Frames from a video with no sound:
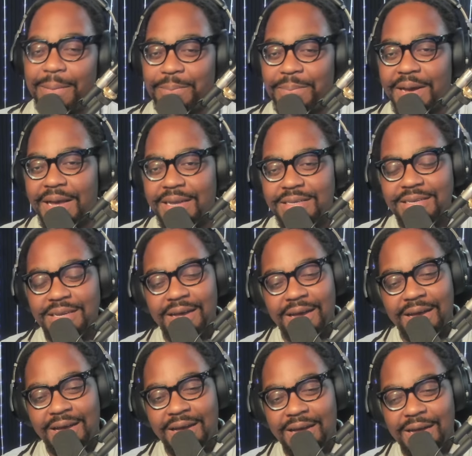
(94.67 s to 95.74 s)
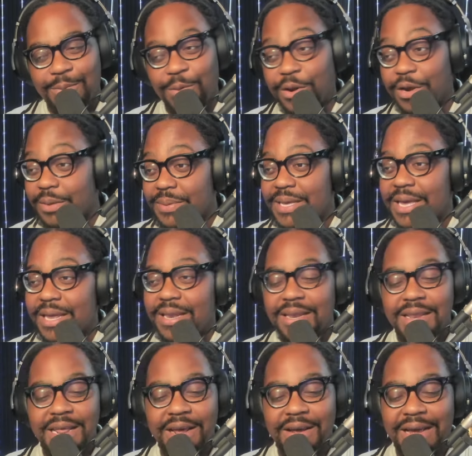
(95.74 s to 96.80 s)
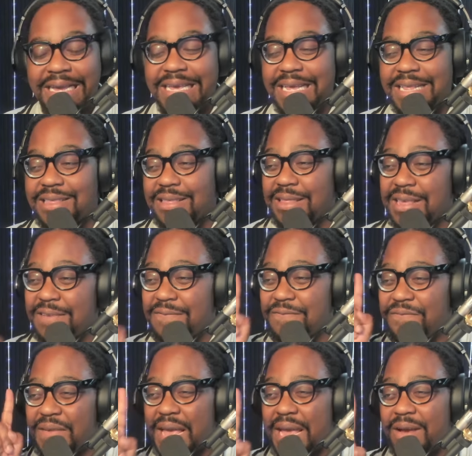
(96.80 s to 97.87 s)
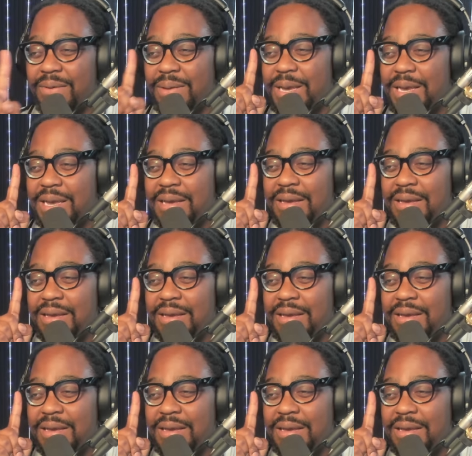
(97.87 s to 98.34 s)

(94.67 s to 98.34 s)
But uh, we're going to be getting in there against the very